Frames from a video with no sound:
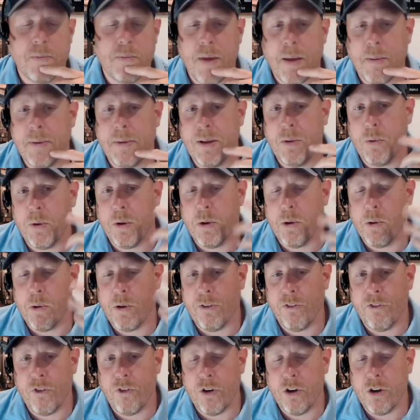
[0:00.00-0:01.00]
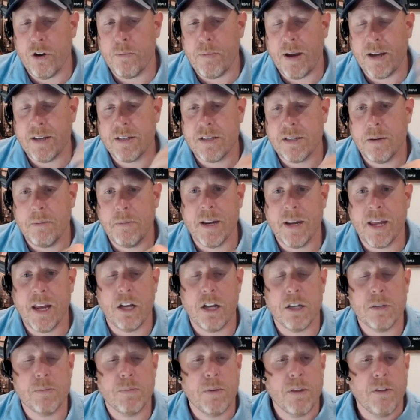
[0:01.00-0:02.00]
Maybe we were referred by somebody
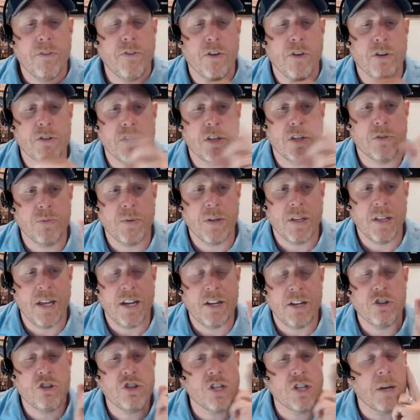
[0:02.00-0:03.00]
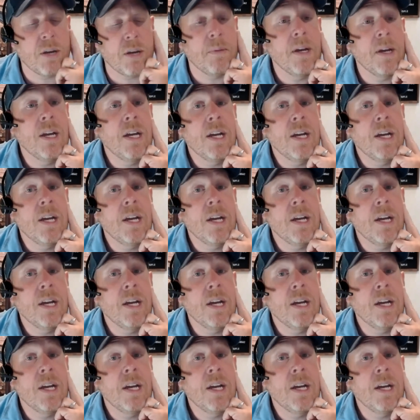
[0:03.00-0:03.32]
else, but the first is relationship.